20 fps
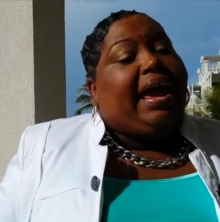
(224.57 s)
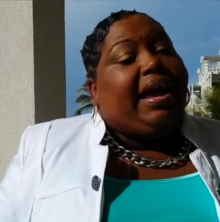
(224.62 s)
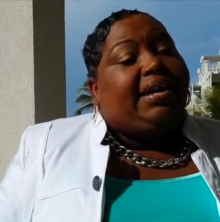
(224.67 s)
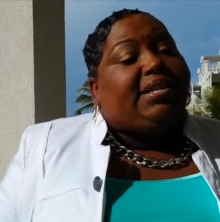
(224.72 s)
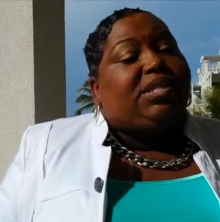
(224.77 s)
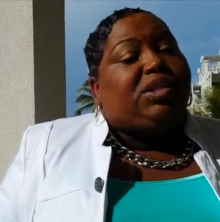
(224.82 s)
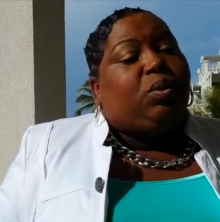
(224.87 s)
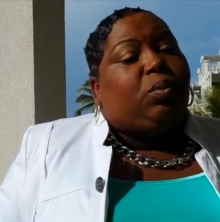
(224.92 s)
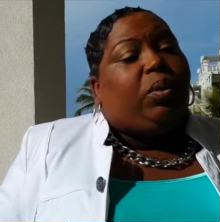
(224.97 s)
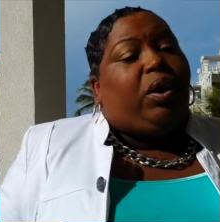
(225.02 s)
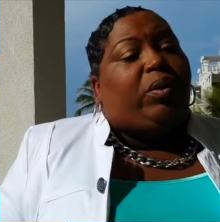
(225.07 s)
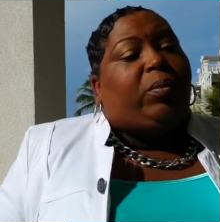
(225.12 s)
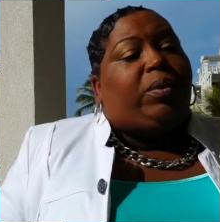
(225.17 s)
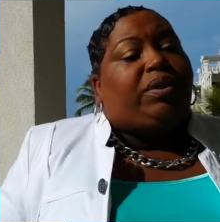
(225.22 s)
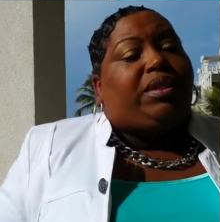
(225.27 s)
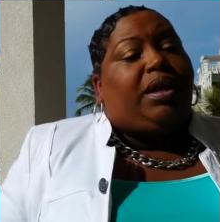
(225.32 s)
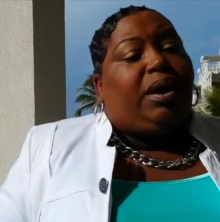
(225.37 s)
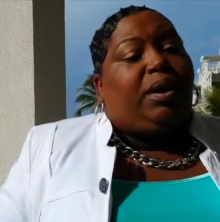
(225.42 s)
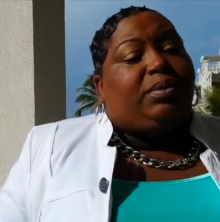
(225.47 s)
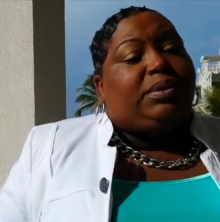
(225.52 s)
and to work
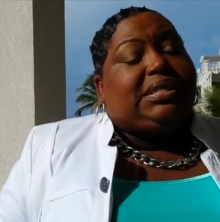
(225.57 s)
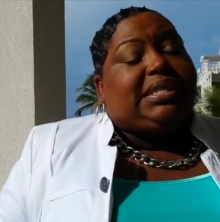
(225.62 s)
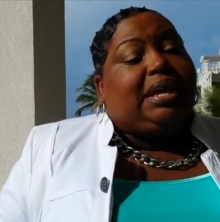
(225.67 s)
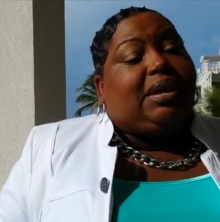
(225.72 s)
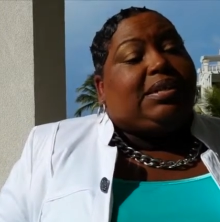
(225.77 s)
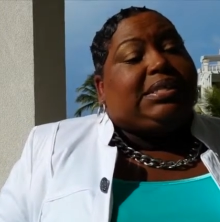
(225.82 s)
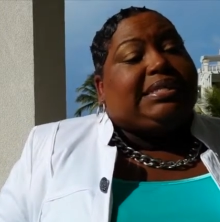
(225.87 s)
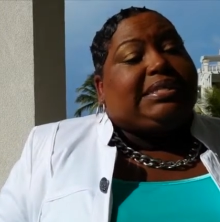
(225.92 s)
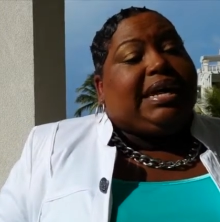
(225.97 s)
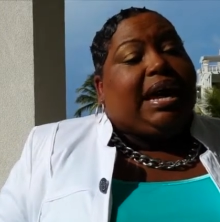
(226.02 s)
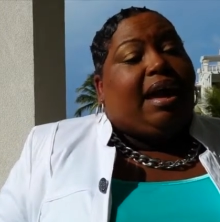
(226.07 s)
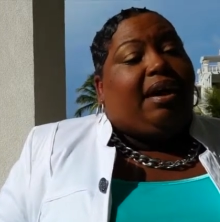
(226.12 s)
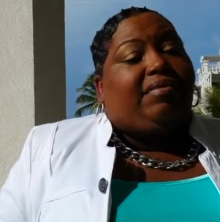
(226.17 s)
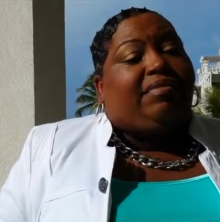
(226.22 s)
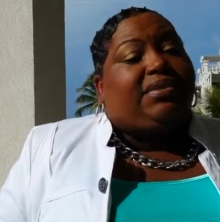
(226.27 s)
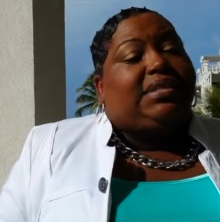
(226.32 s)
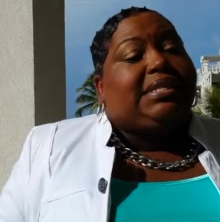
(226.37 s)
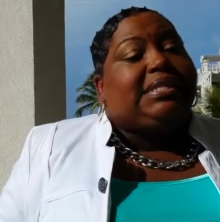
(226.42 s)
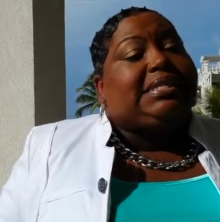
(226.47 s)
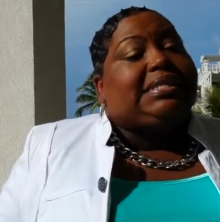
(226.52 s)
with the hotel staff
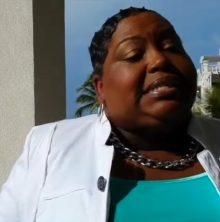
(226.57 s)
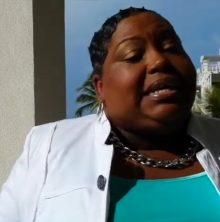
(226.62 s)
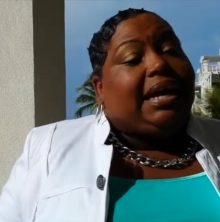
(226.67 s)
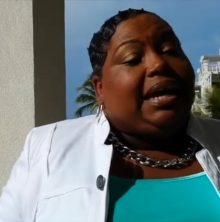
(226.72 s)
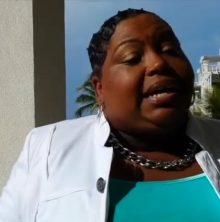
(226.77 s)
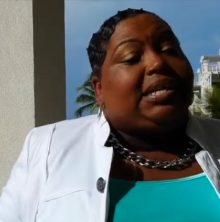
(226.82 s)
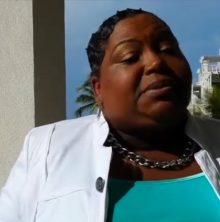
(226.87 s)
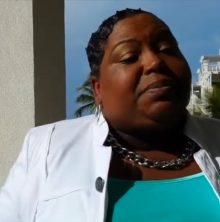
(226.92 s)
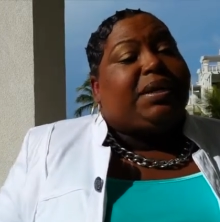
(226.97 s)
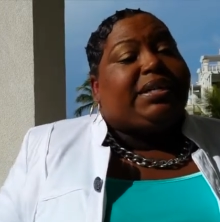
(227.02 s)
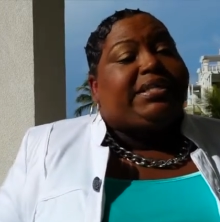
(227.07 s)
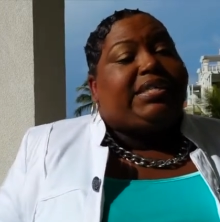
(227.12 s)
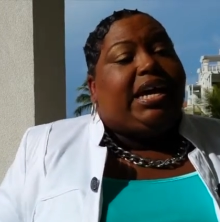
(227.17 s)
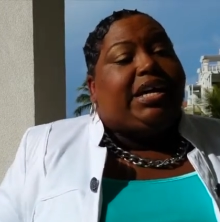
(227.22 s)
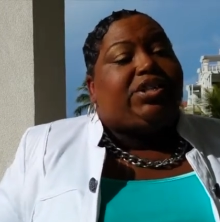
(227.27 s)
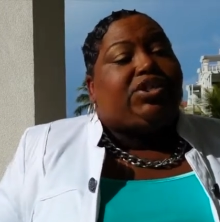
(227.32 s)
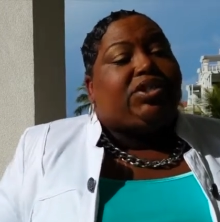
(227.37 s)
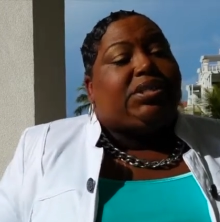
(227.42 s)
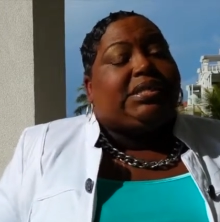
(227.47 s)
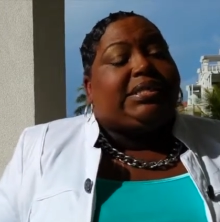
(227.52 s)
to set
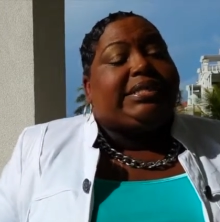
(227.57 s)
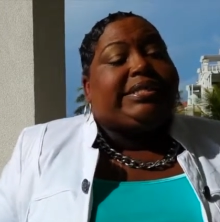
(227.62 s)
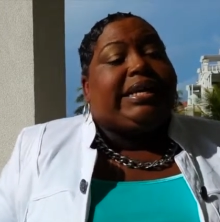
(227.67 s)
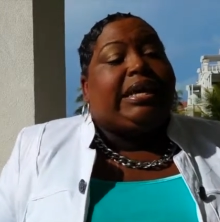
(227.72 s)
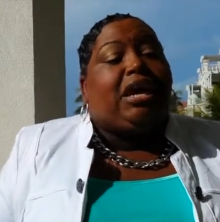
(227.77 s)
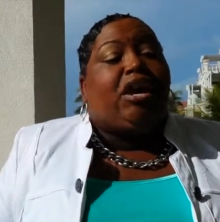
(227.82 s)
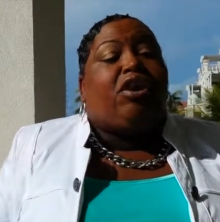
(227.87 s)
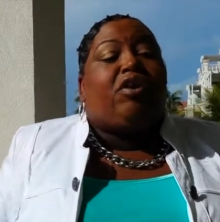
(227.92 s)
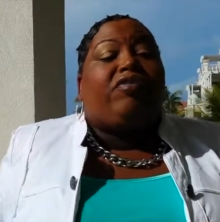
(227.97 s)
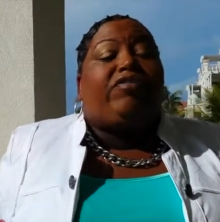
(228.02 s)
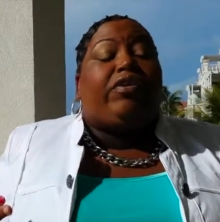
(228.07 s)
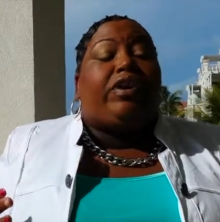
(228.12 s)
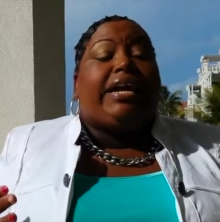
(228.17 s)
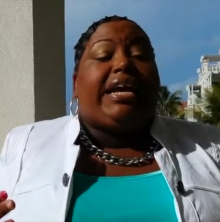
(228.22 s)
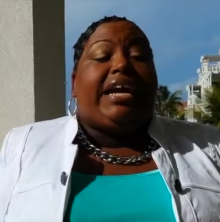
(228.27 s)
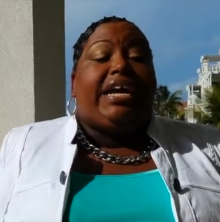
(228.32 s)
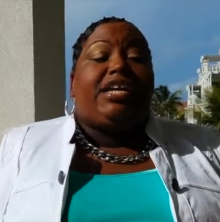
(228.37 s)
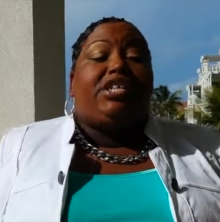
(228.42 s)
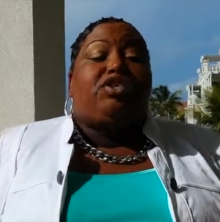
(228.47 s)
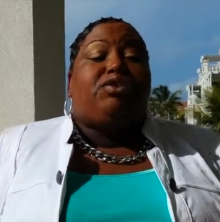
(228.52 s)
expectations
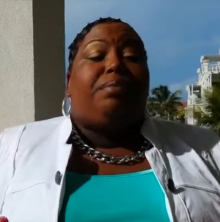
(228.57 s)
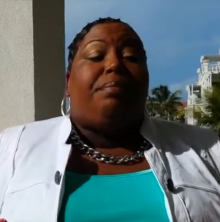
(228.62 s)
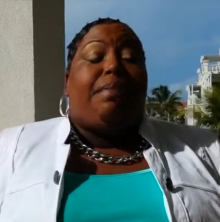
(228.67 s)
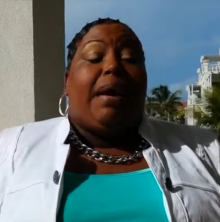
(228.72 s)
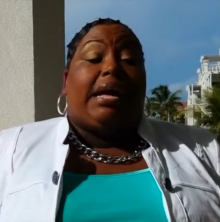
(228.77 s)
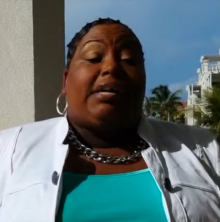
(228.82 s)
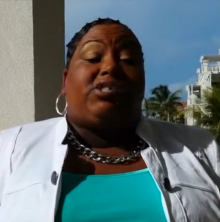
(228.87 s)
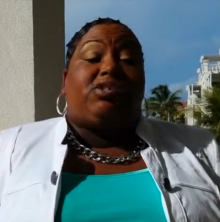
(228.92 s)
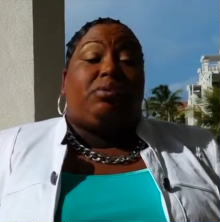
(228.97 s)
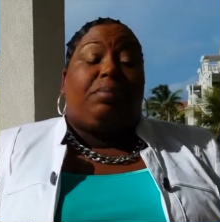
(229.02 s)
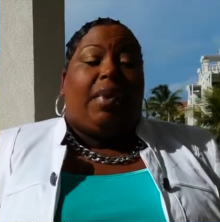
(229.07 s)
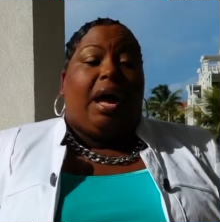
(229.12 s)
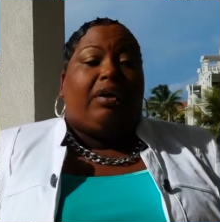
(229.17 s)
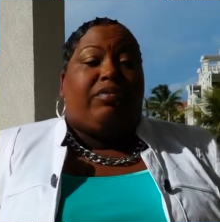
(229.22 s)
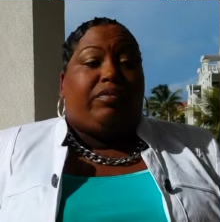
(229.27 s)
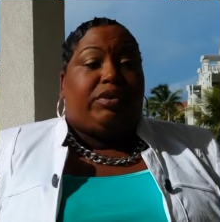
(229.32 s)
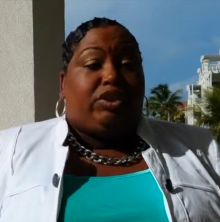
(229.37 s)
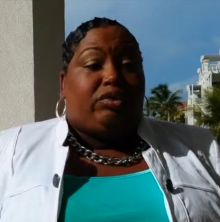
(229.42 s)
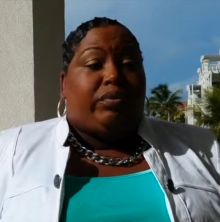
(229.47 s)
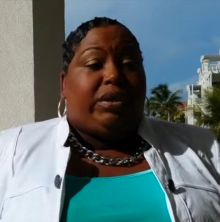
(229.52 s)
for each
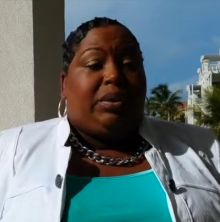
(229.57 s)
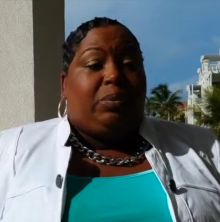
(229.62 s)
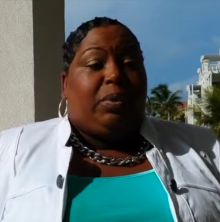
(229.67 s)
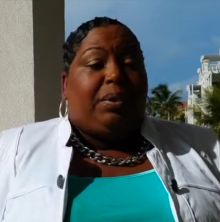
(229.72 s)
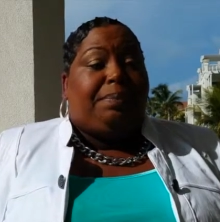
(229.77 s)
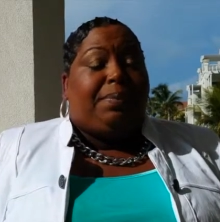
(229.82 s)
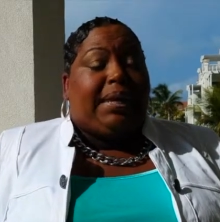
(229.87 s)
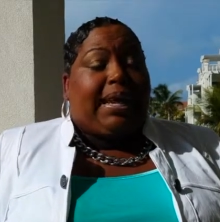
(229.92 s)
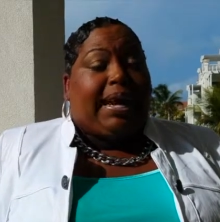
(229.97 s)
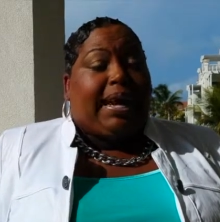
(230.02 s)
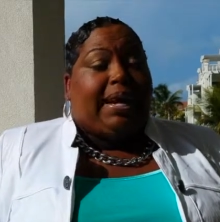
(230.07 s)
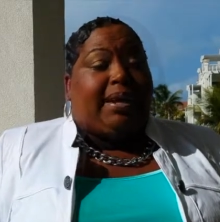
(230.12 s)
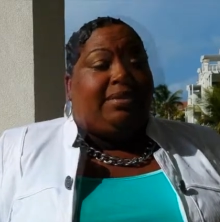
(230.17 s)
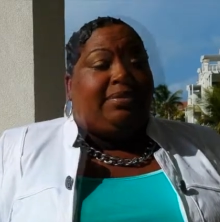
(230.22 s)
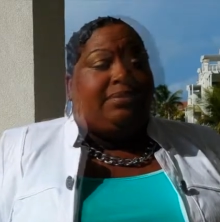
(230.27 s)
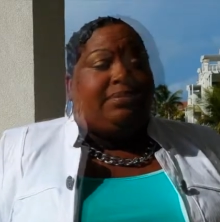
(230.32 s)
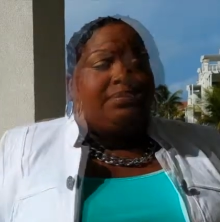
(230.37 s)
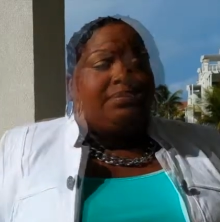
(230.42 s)
mastermind retreat we plan.